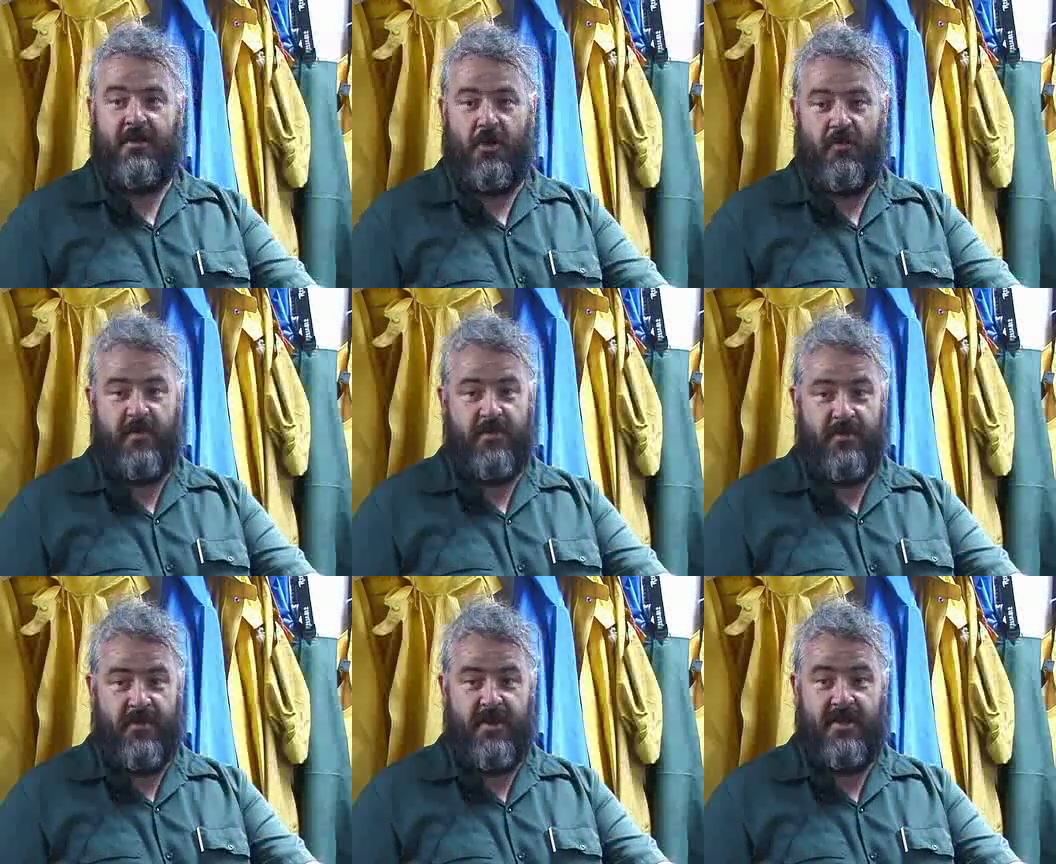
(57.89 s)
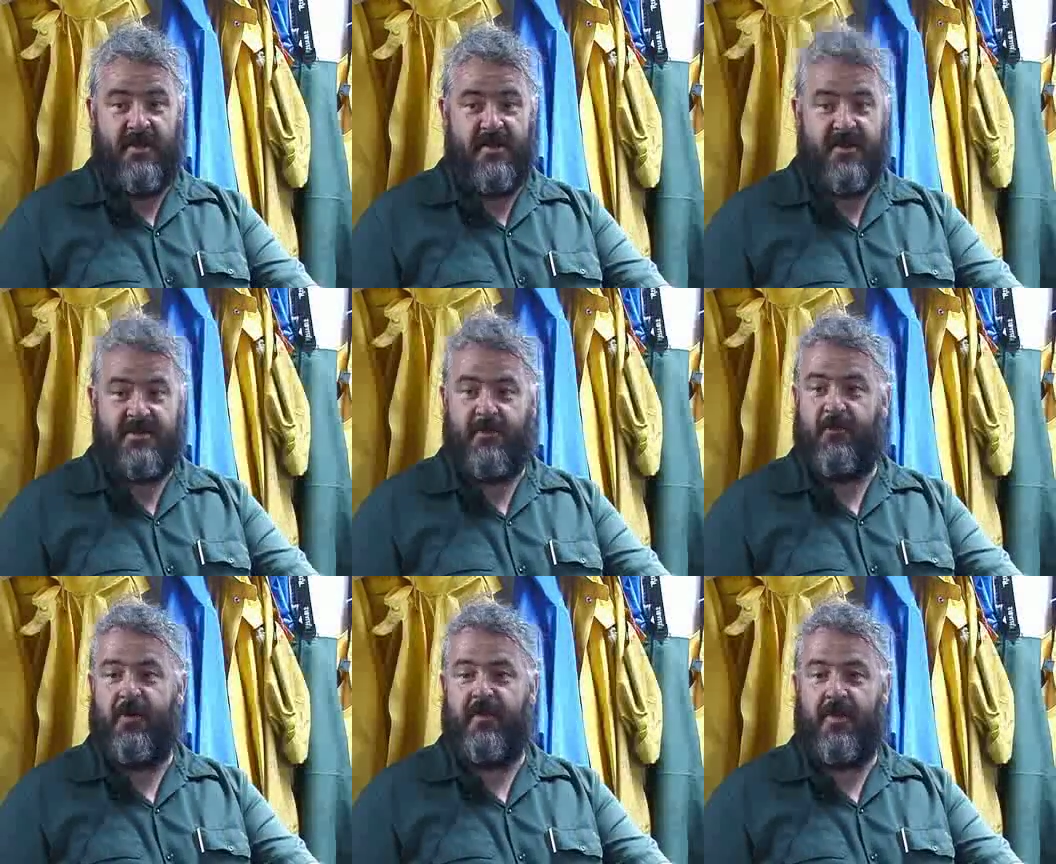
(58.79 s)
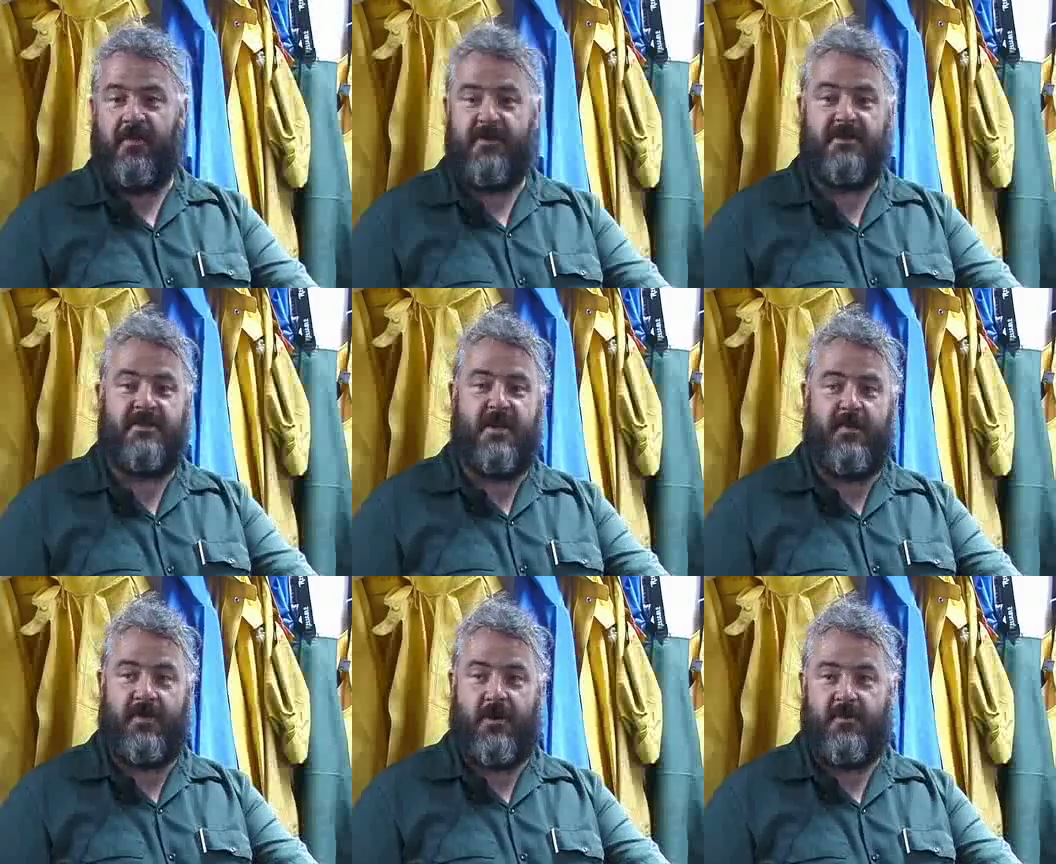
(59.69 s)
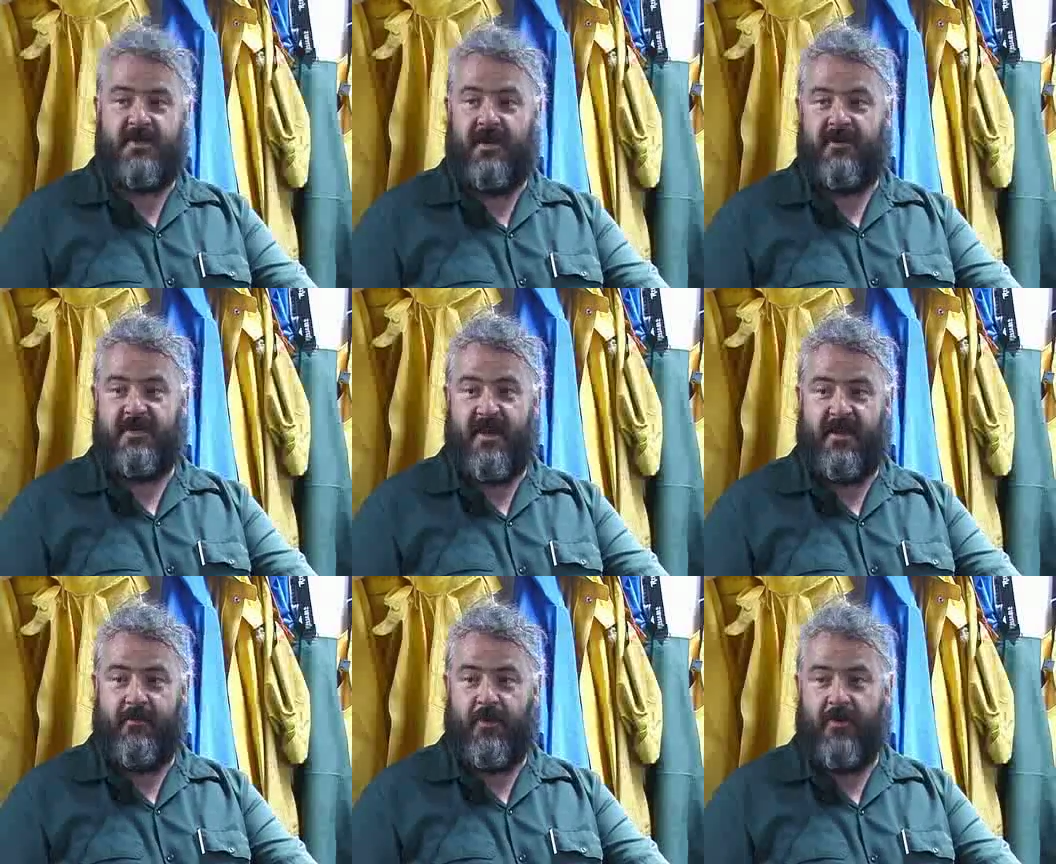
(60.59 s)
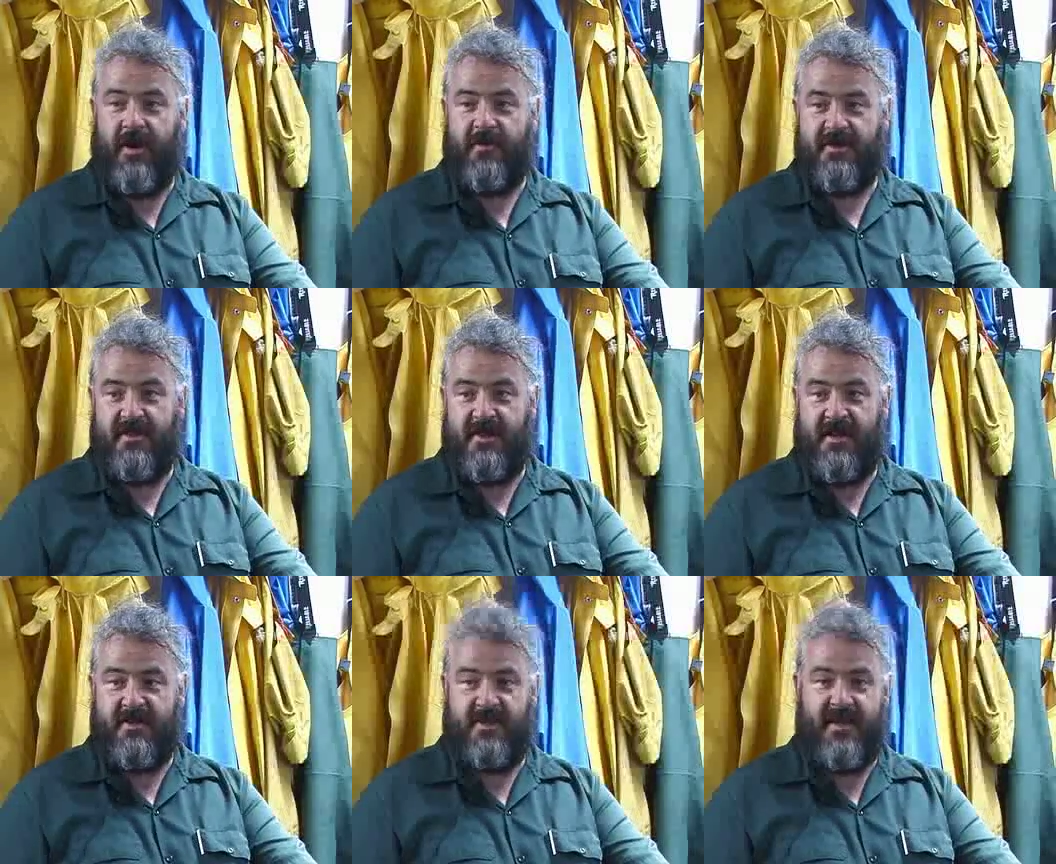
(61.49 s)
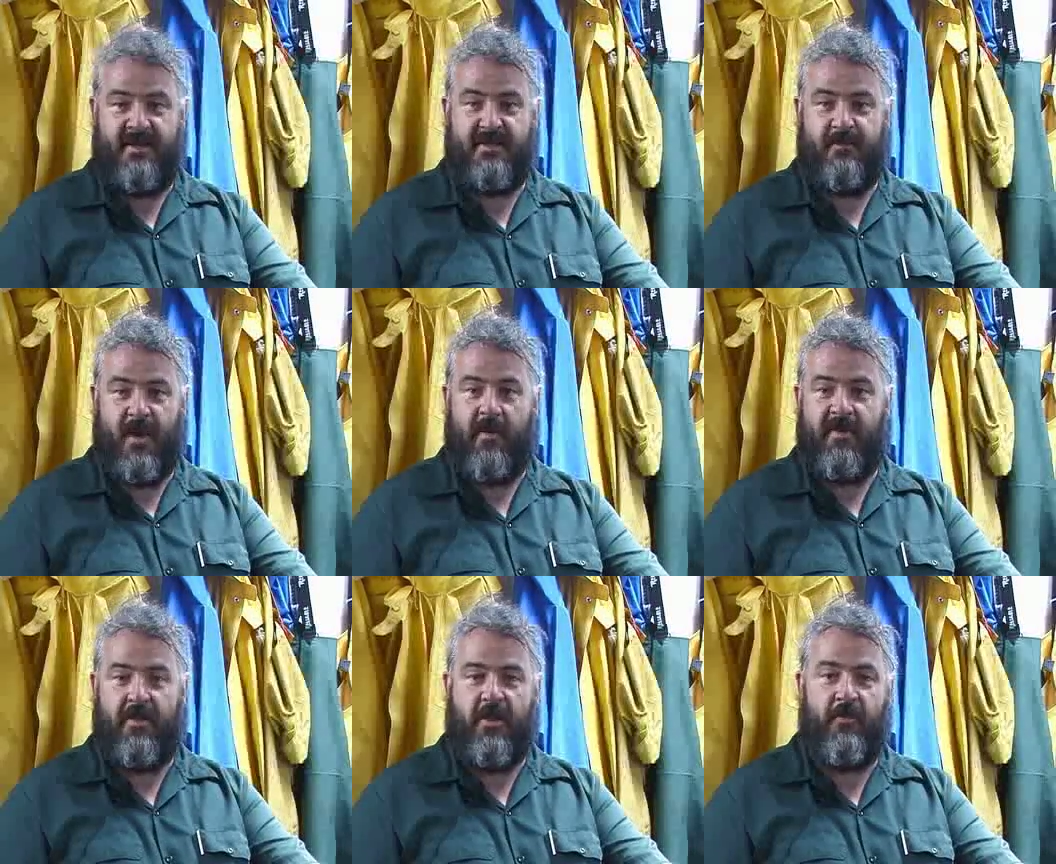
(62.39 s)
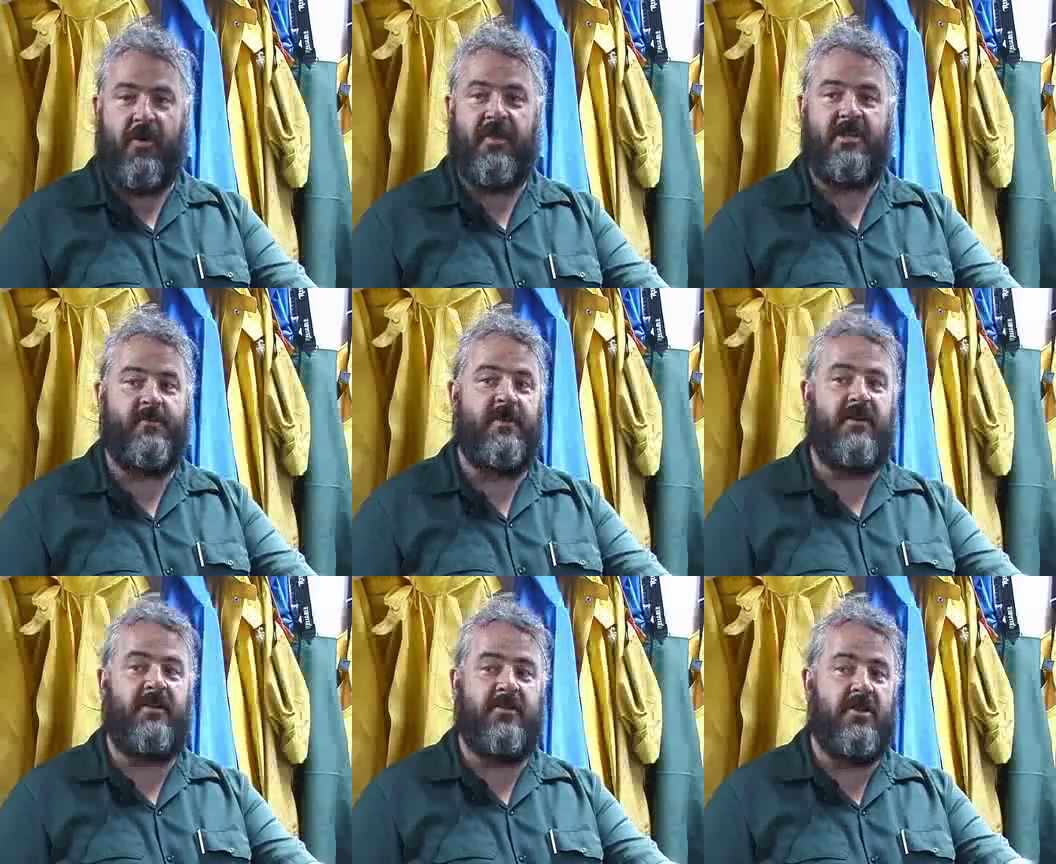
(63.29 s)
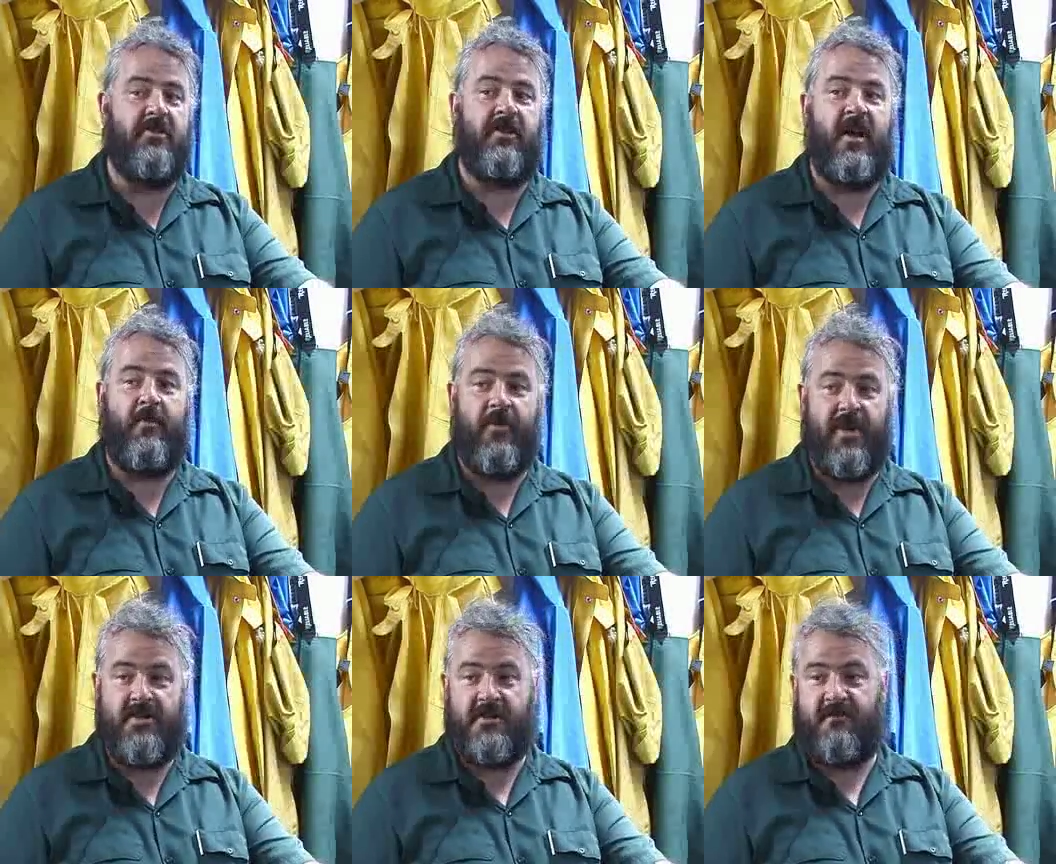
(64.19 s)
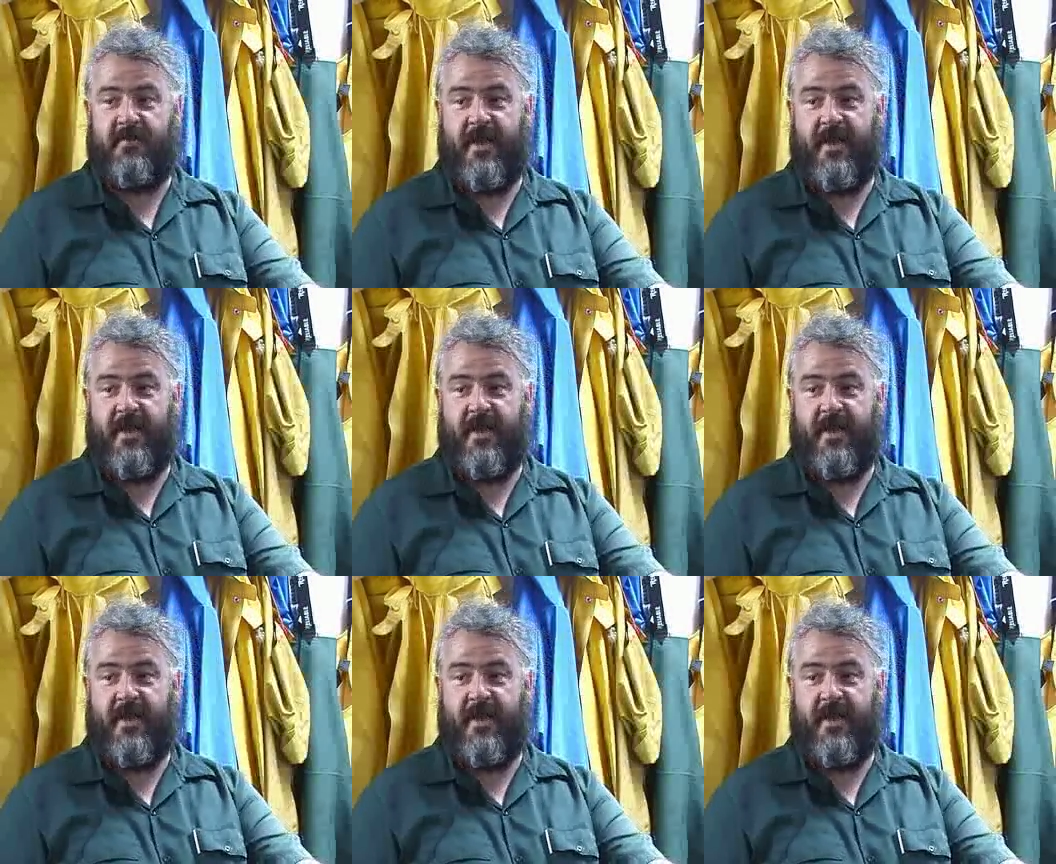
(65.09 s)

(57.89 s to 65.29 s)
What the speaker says: over 30 years. We're one of the oldest curbside recycling programs in the United States, and probably the only one that's been in continual operation for